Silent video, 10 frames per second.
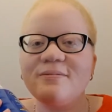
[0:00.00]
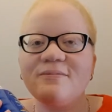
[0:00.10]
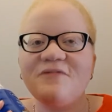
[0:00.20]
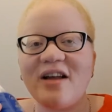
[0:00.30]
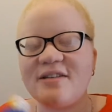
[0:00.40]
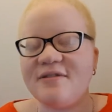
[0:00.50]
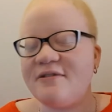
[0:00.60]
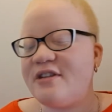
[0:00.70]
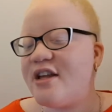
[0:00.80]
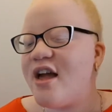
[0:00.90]
Factor
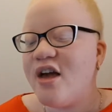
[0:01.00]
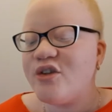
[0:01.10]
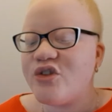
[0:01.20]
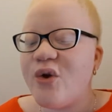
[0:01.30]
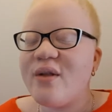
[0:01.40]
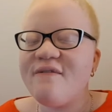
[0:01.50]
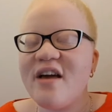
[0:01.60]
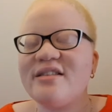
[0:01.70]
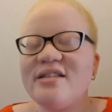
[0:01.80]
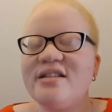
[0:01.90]
50. So
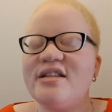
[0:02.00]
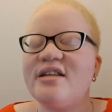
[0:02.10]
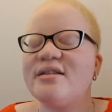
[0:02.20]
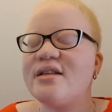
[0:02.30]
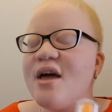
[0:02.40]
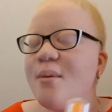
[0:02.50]
invest in these.